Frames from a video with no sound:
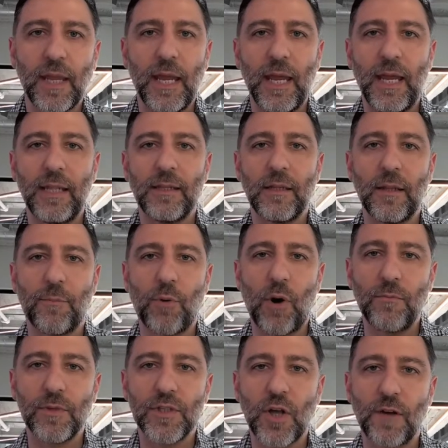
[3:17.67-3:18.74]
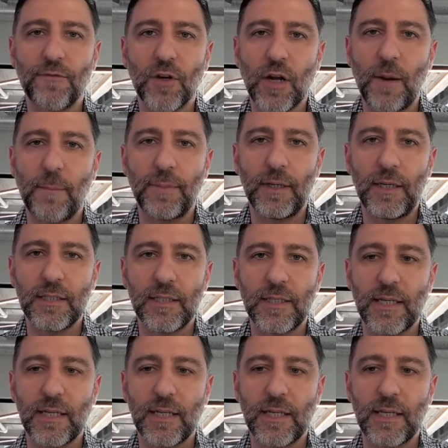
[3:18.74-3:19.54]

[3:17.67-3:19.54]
And the problem with software companies is